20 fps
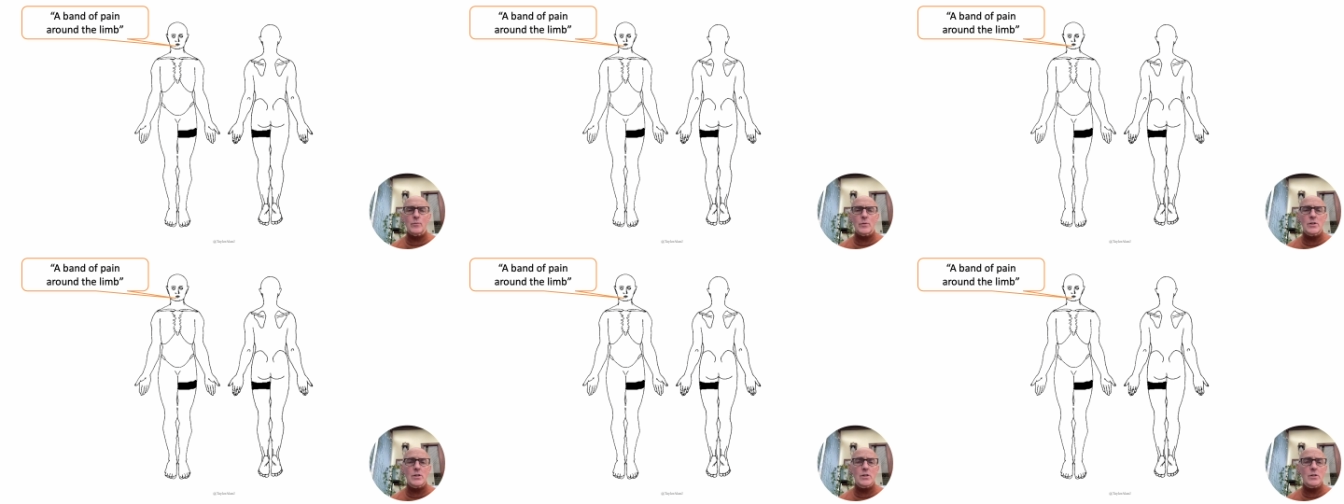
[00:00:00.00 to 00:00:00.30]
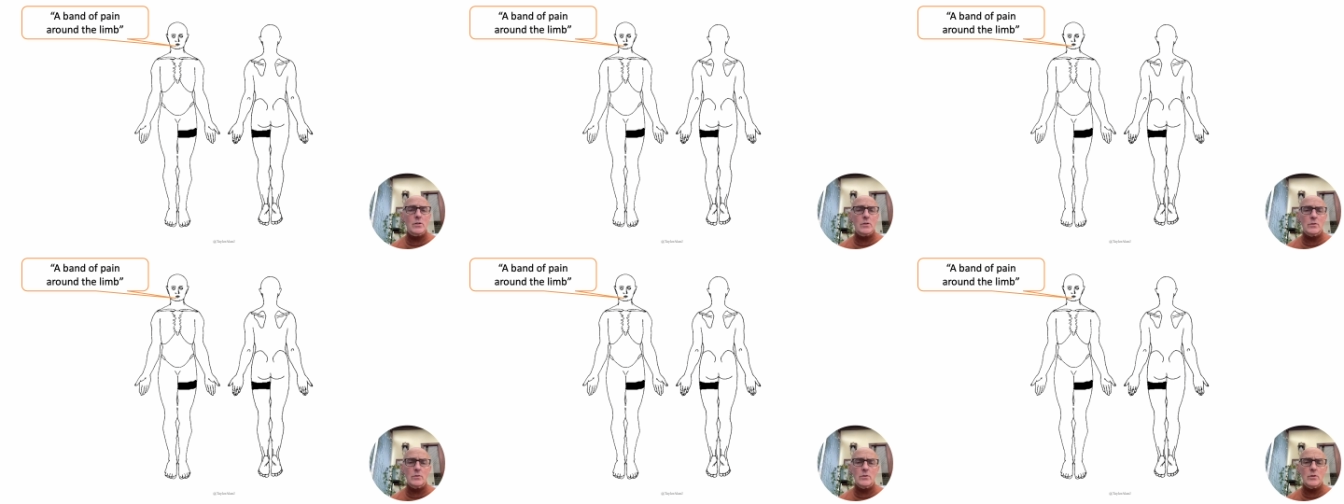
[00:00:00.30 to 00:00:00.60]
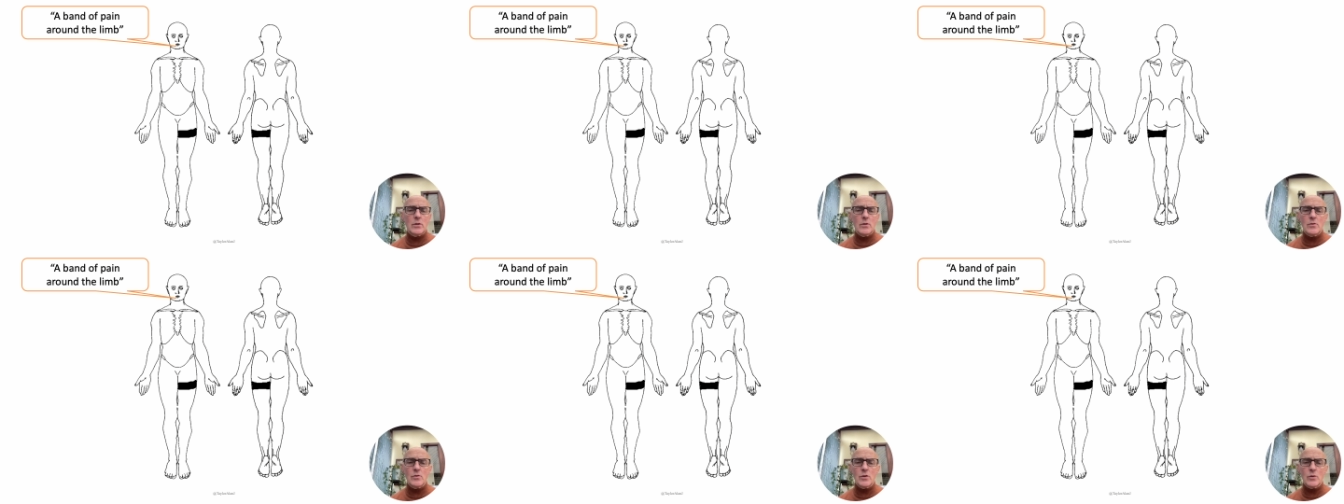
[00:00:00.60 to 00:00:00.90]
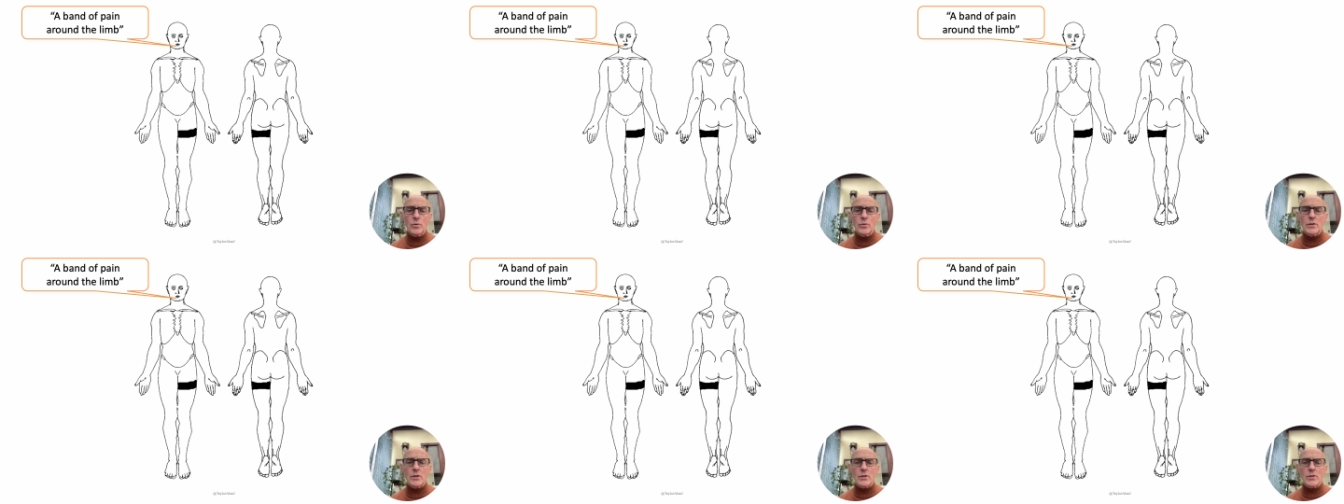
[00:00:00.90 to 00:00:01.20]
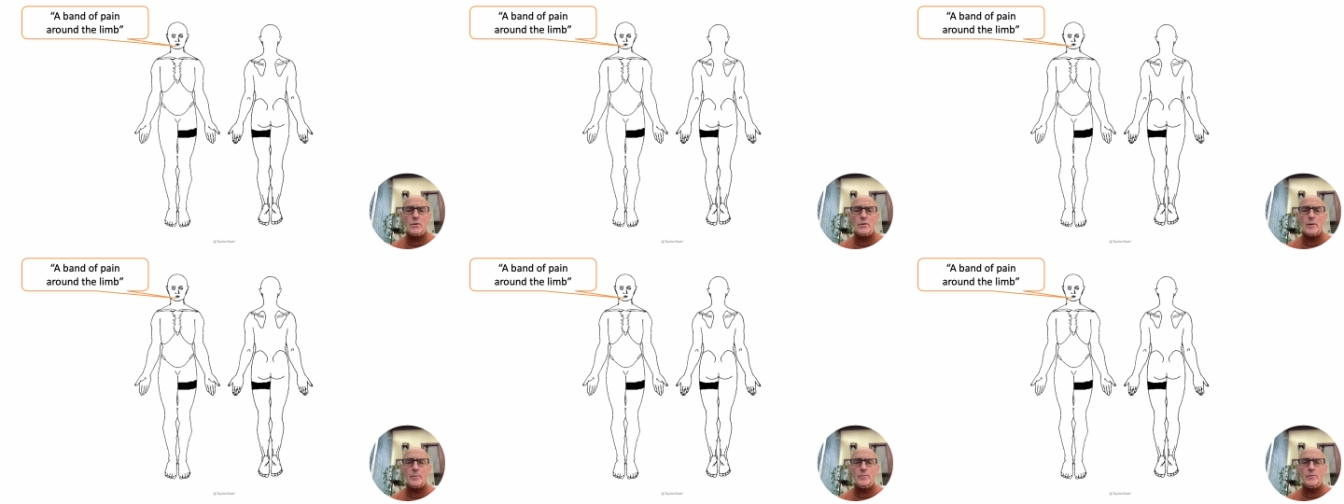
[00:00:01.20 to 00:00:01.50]
which is an unusual
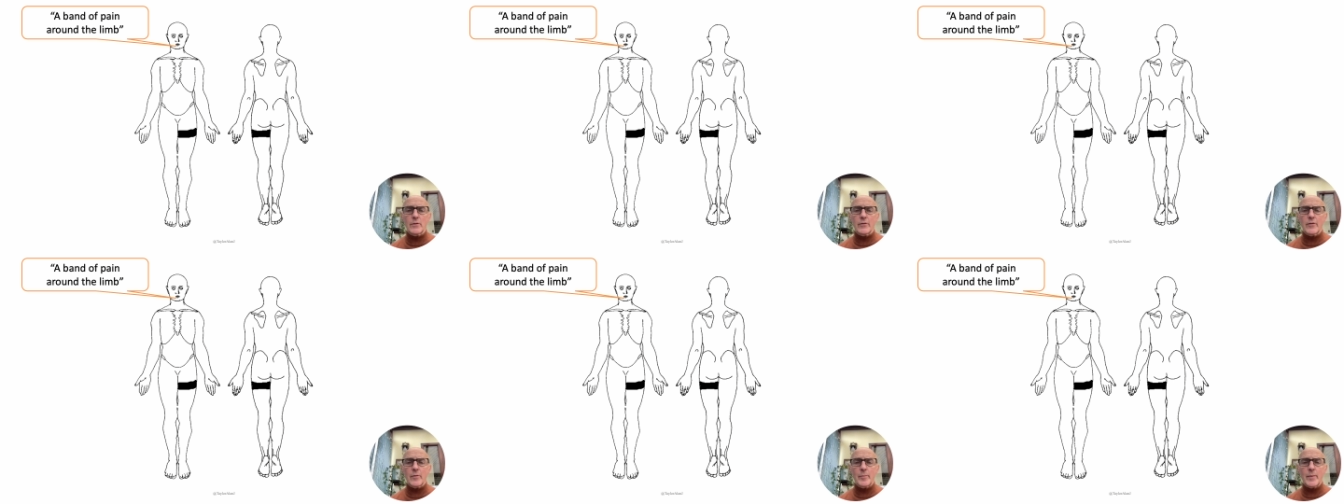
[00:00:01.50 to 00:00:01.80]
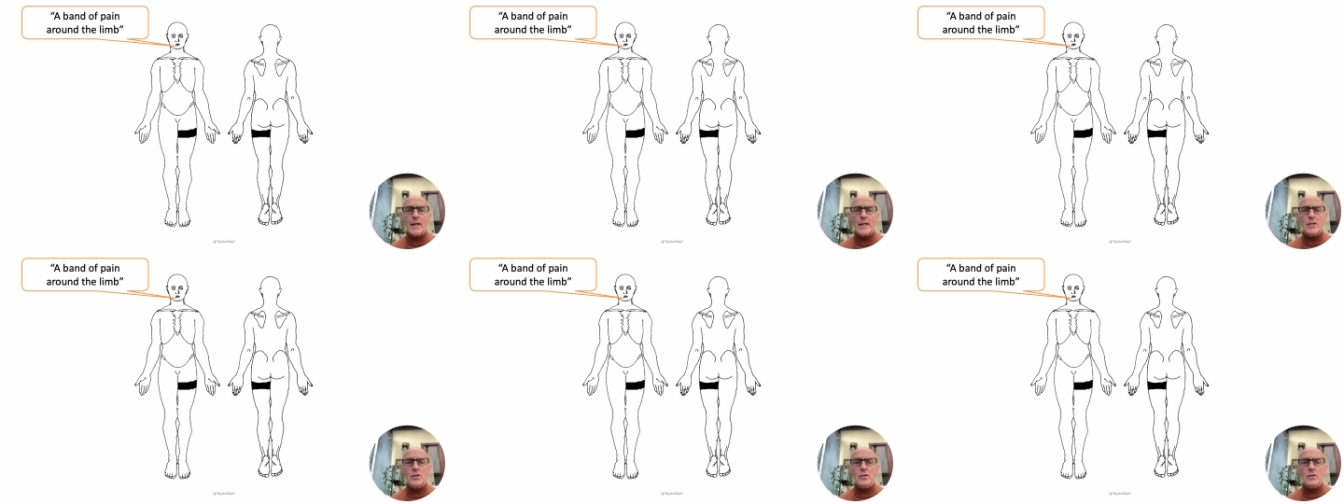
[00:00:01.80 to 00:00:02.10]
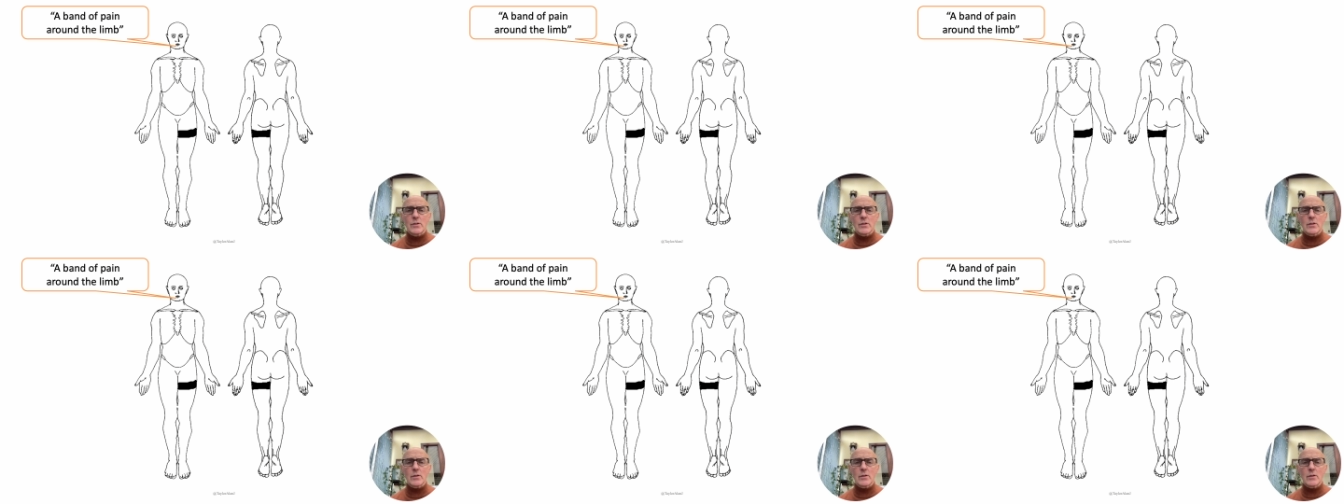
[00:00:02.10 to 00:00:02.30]
descriptor for patients.